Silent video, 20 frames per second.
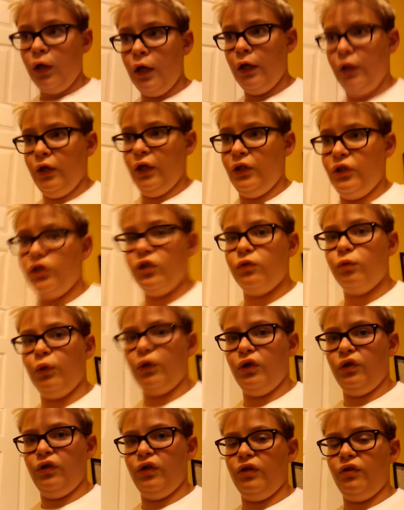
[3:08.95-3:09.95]
And I just
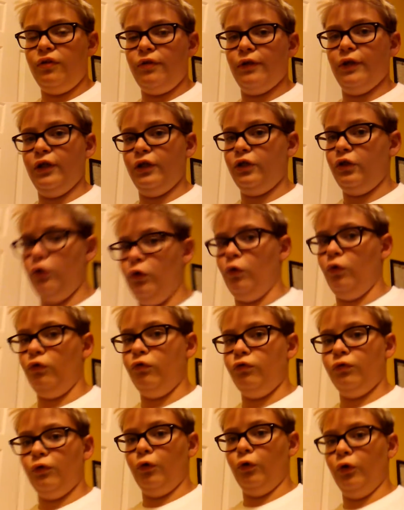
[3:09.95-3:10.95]
want to thank you
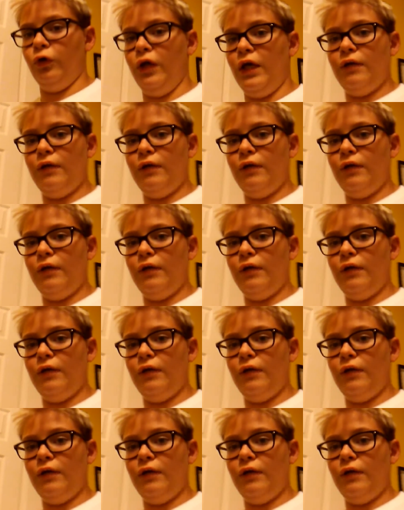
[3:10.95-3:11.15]
for